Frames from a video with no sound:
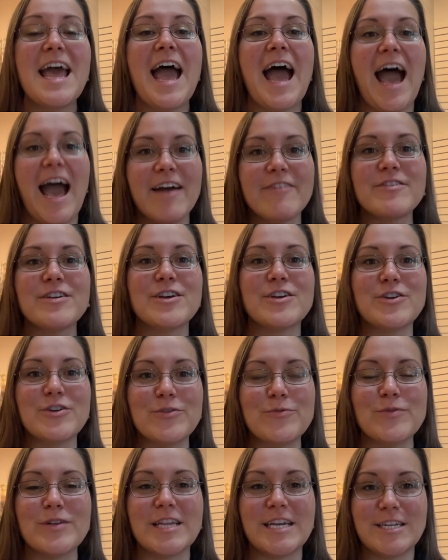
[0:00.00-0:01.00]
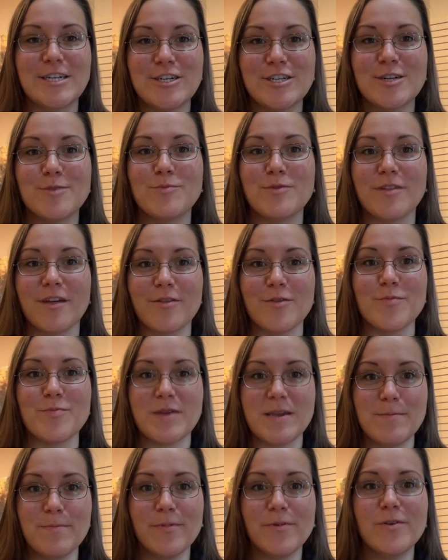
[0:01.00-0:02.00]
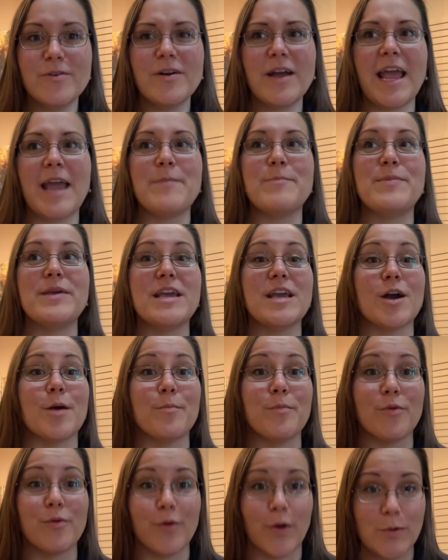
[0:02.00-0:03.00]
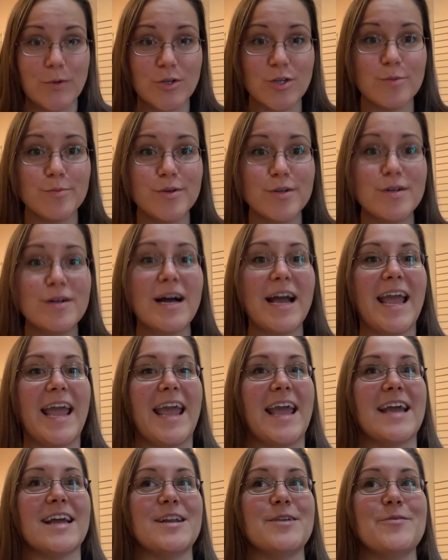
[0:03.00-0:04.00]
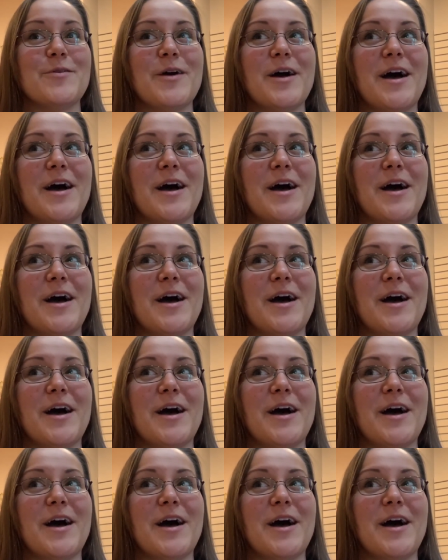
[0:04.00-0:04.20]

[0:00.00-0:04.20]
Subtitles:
Having a good relationship with other people and being approachable and